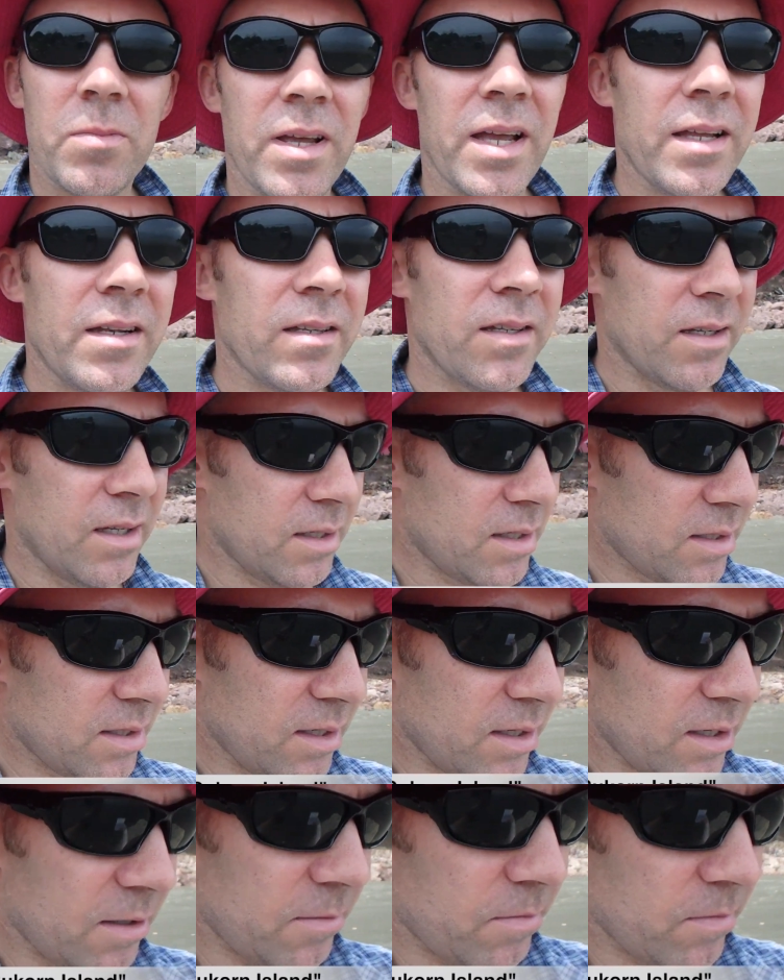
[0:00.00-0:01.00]
I'm at, it's
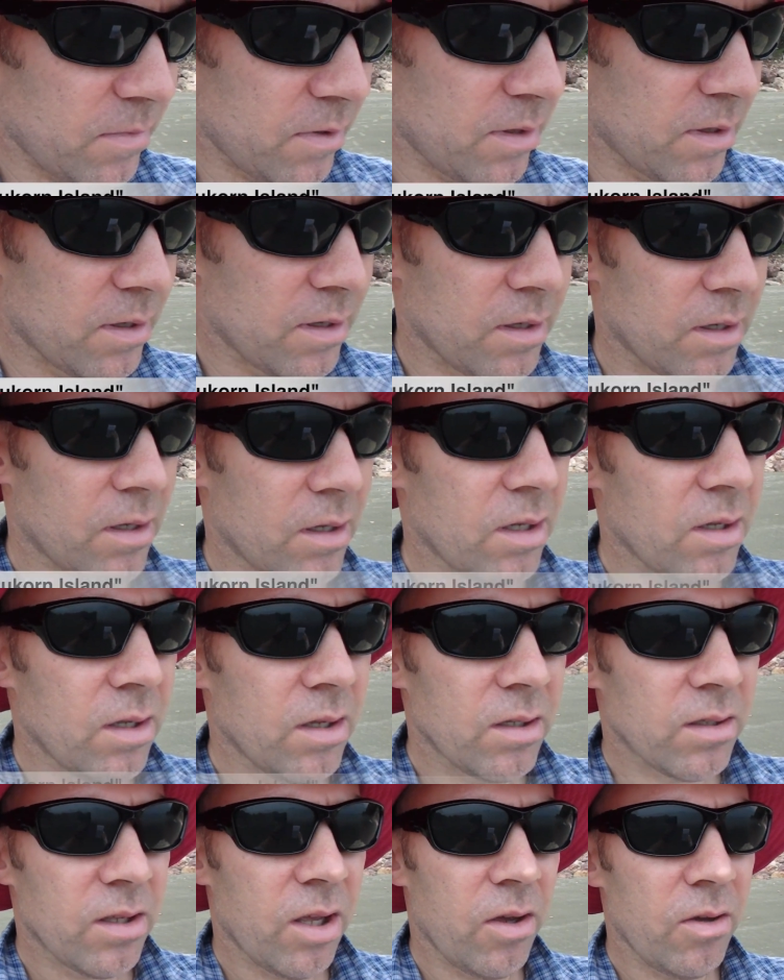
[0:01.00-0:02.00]
Koh
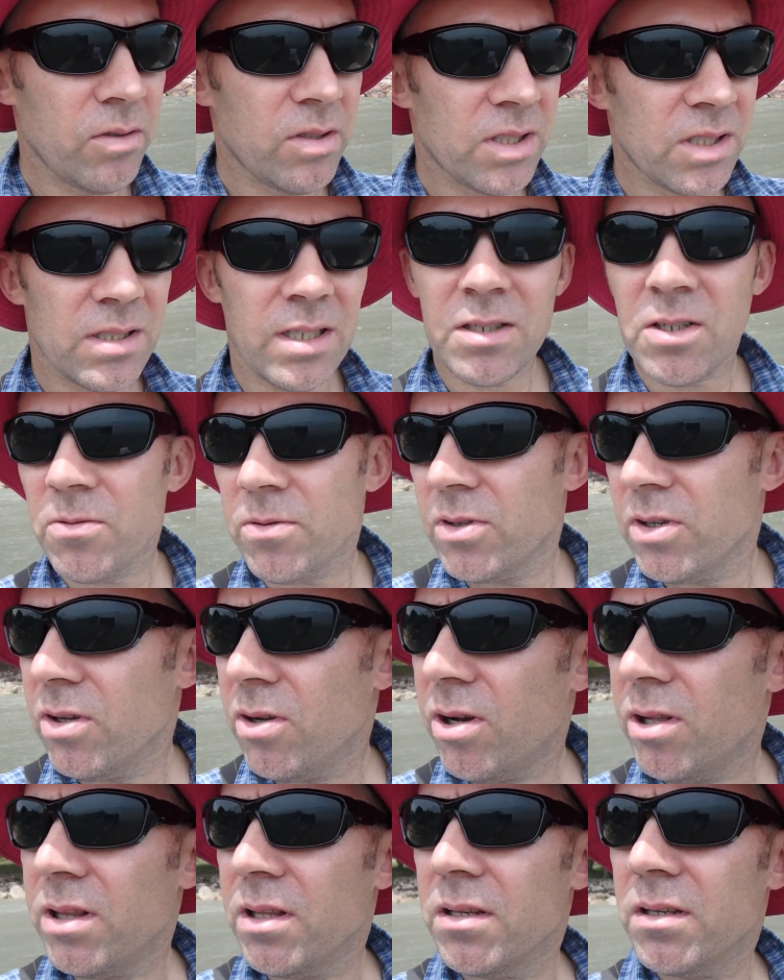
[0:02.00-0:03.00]
Sukorn
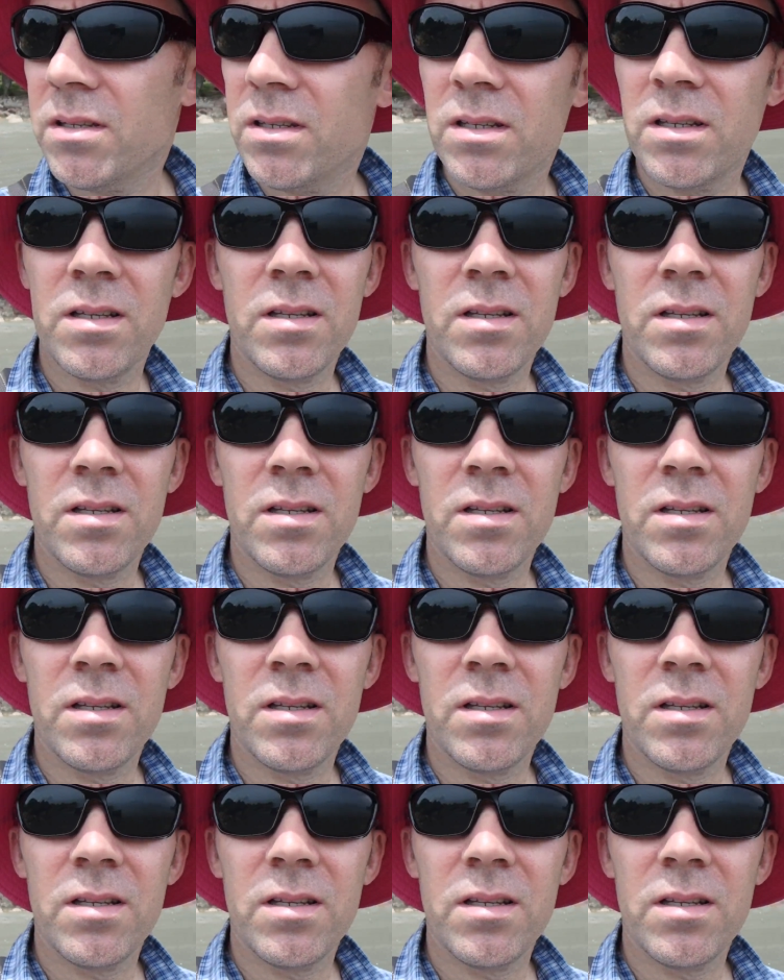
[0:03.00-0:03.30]
Island.